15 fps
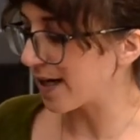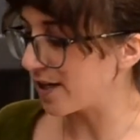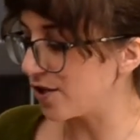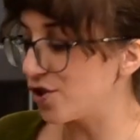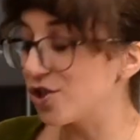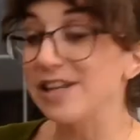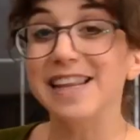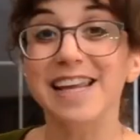it. You
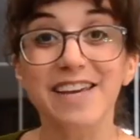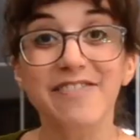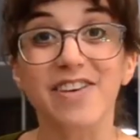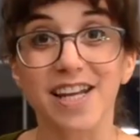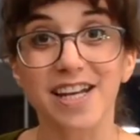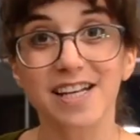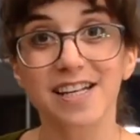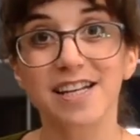should leave
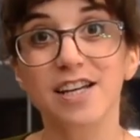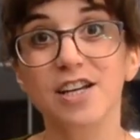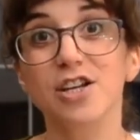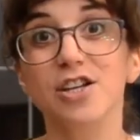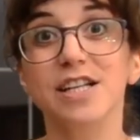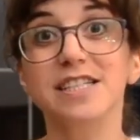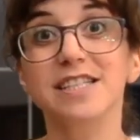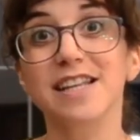it.
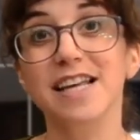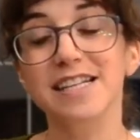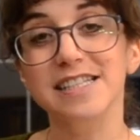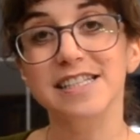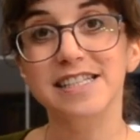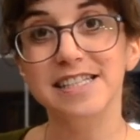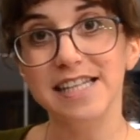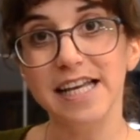You need to let
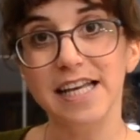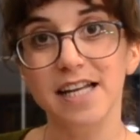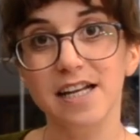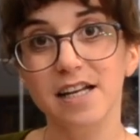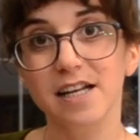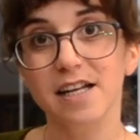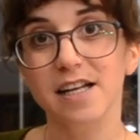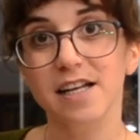it
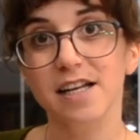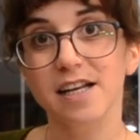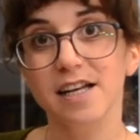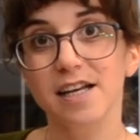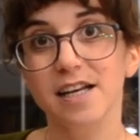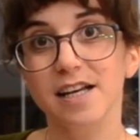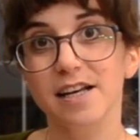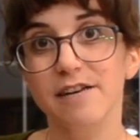sit
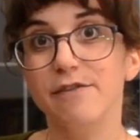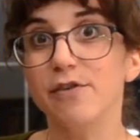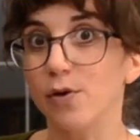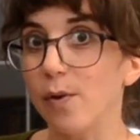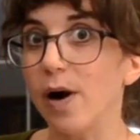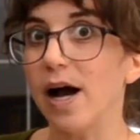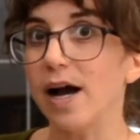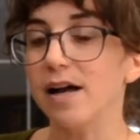for a
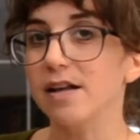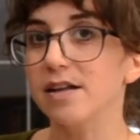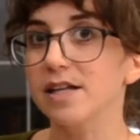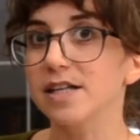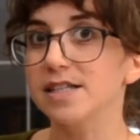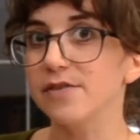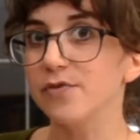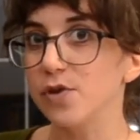while,
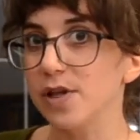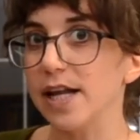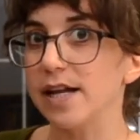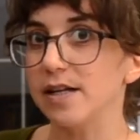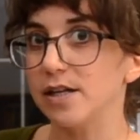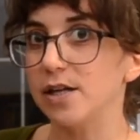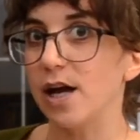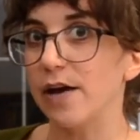because if you let
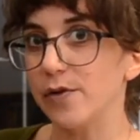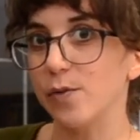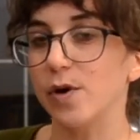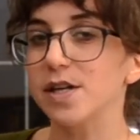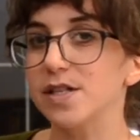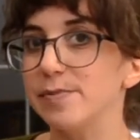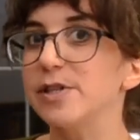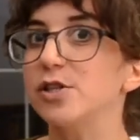it, you
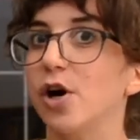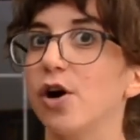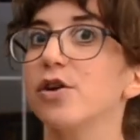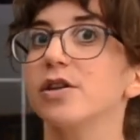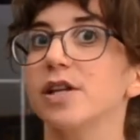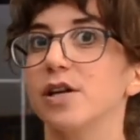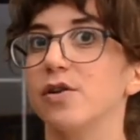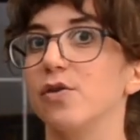want it to be
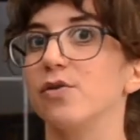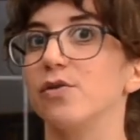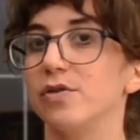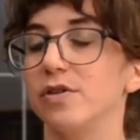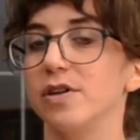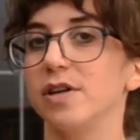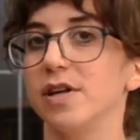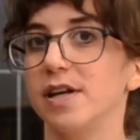totally
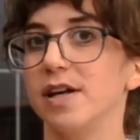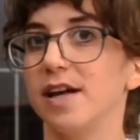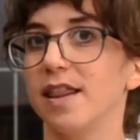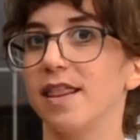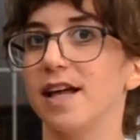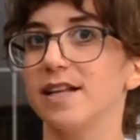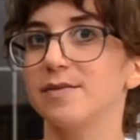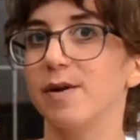cool.
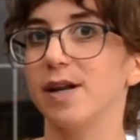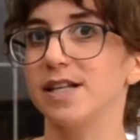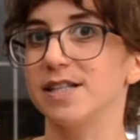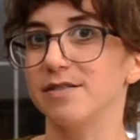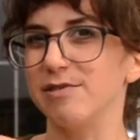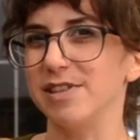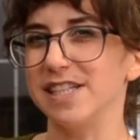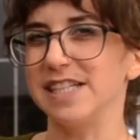That's when
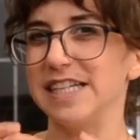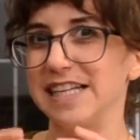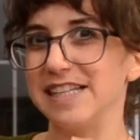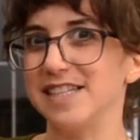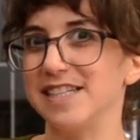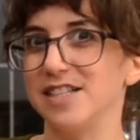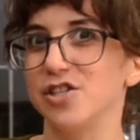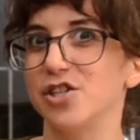it's really
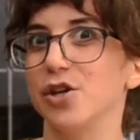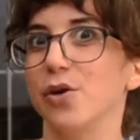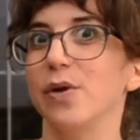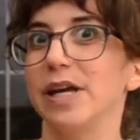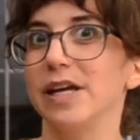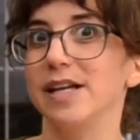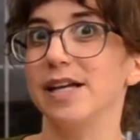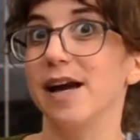dense and
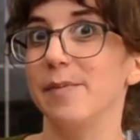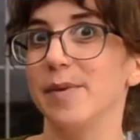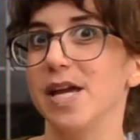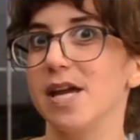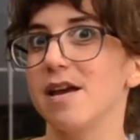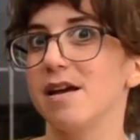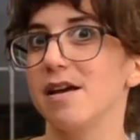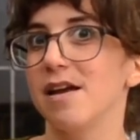chewy and
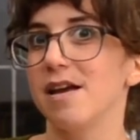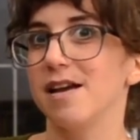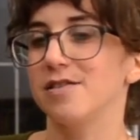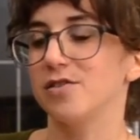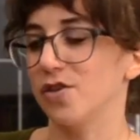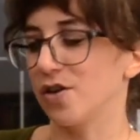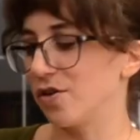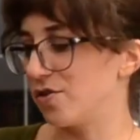yummy.
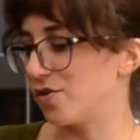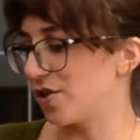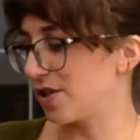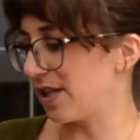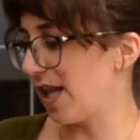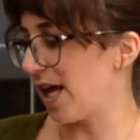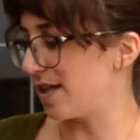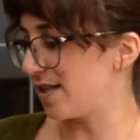So just
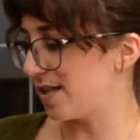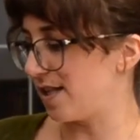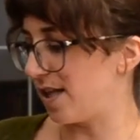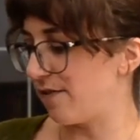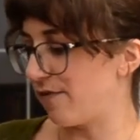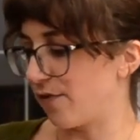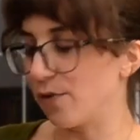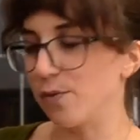let it
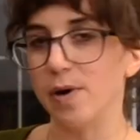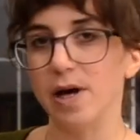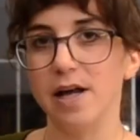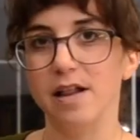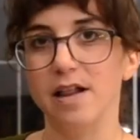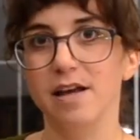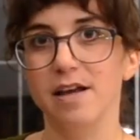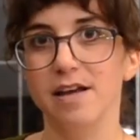sit for a
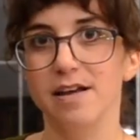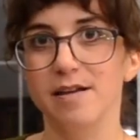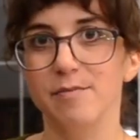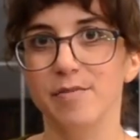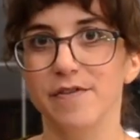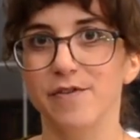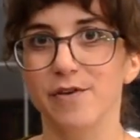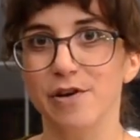while
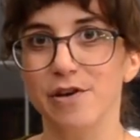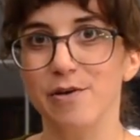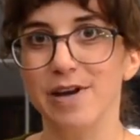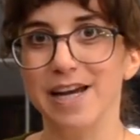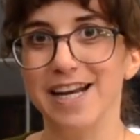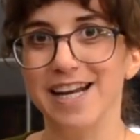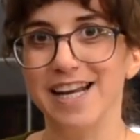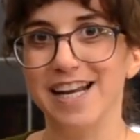before you
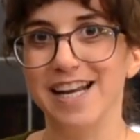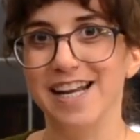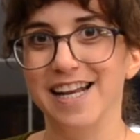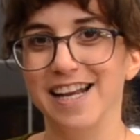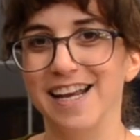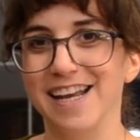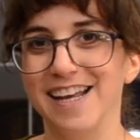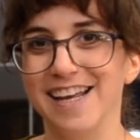eat it.
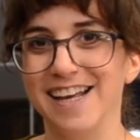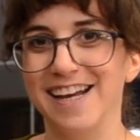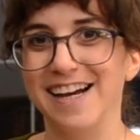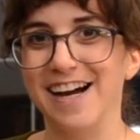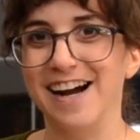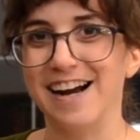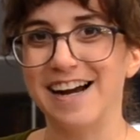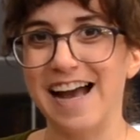
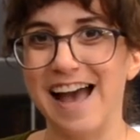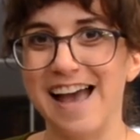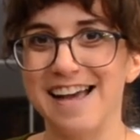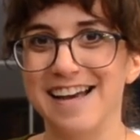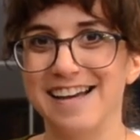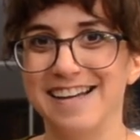Okay.